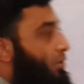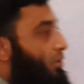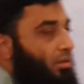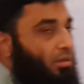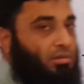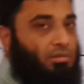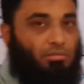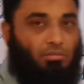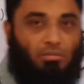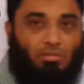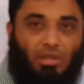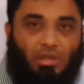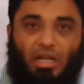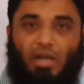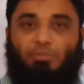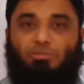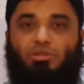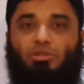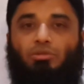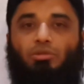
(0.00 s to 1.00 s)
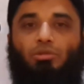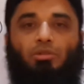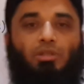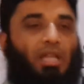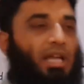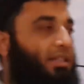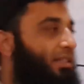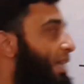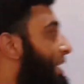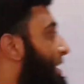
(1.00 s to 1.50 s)
they would come to
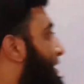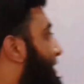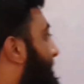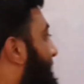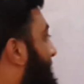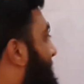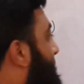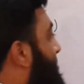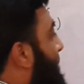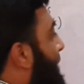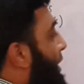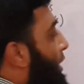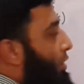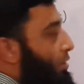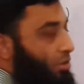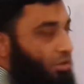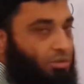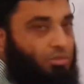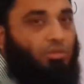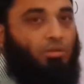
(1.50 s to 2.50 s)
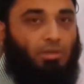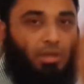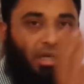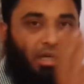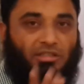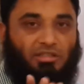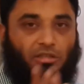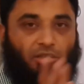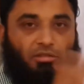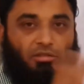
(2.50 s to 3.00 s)
know that this belongs
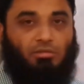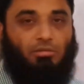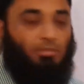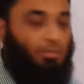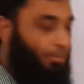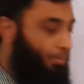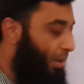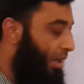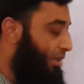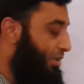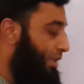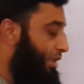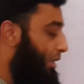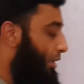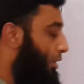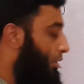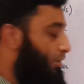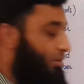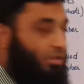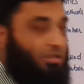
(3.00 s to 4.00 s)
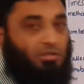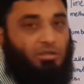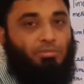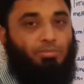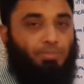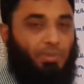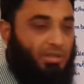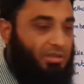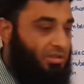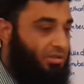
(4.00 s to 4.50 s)
to a certain party or certain